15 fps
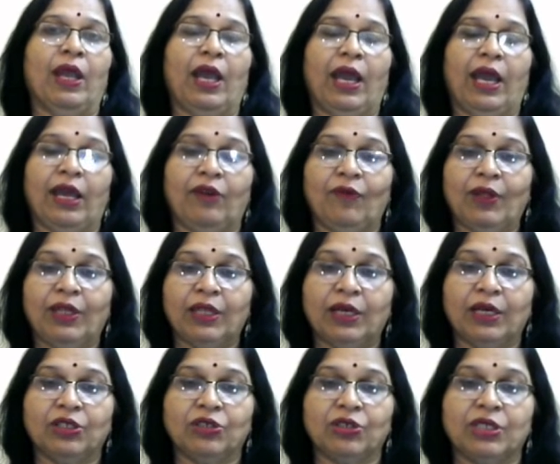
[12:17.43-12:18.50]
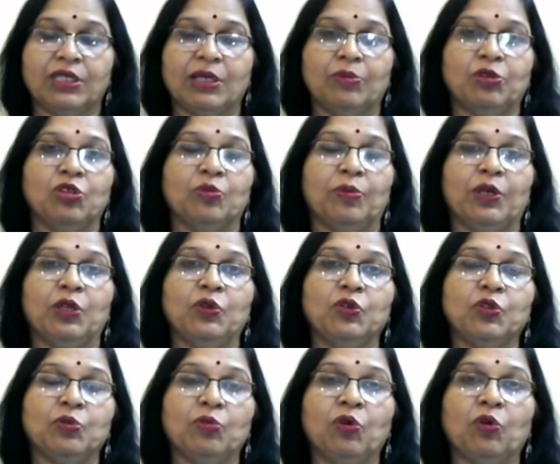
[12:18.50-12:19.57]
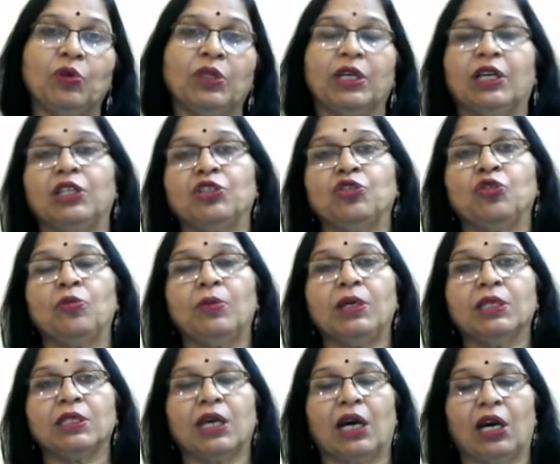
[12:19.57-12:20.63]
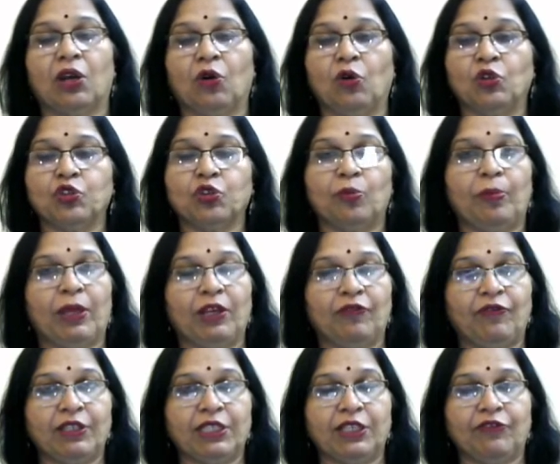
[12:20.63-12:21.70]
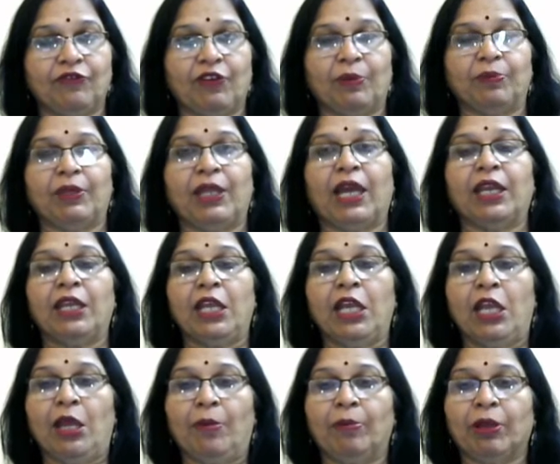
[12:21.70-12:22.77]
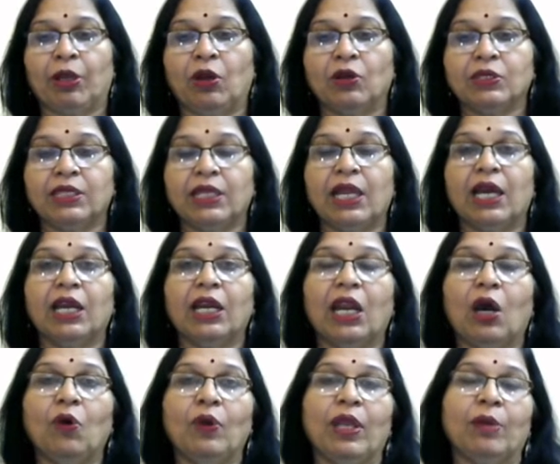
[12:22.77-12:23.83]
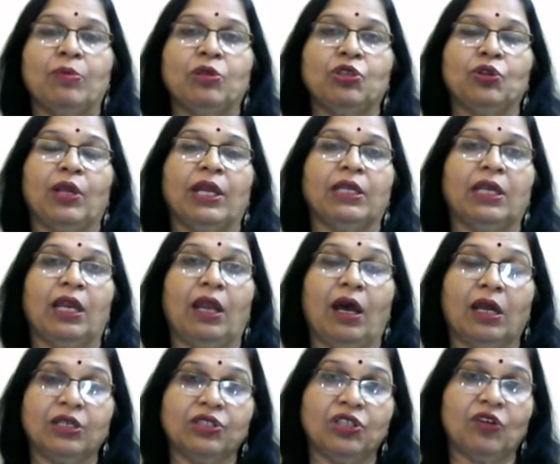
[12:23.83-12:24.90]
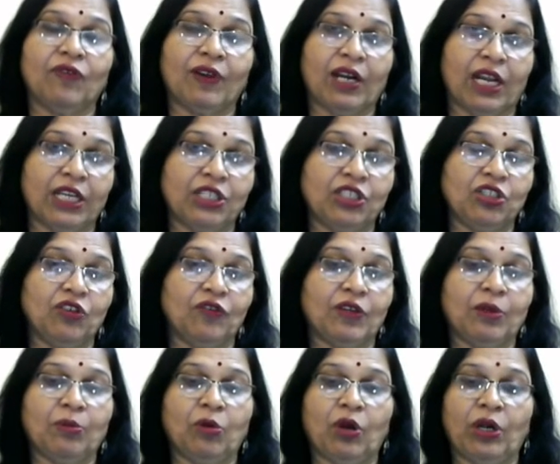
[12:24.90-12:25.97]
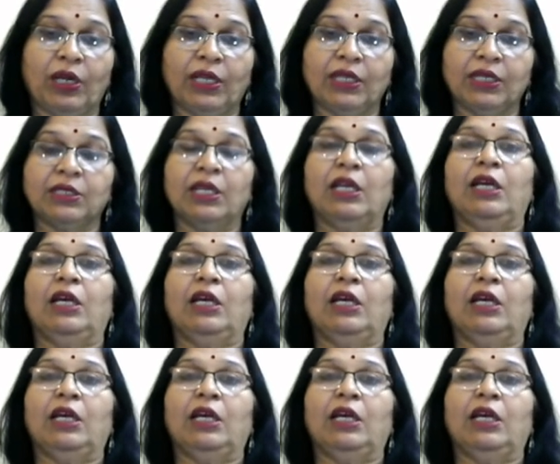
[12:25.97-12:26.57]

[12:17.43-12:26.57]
And when the country is able to produce more, the consumers are also benefiting from that because they are now able to get a larger variety of commodities